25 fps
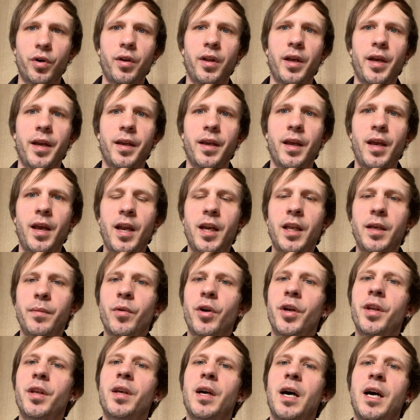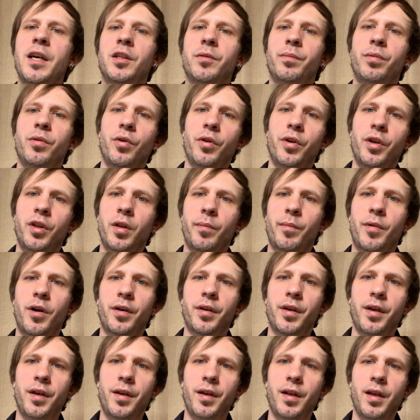Like any money I deploy in the
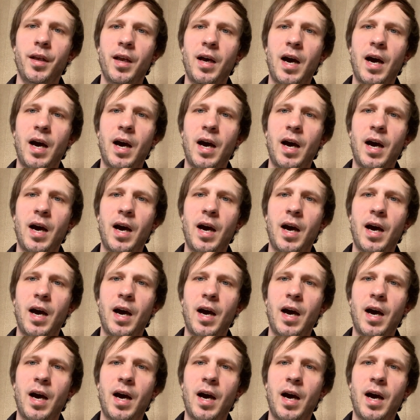market,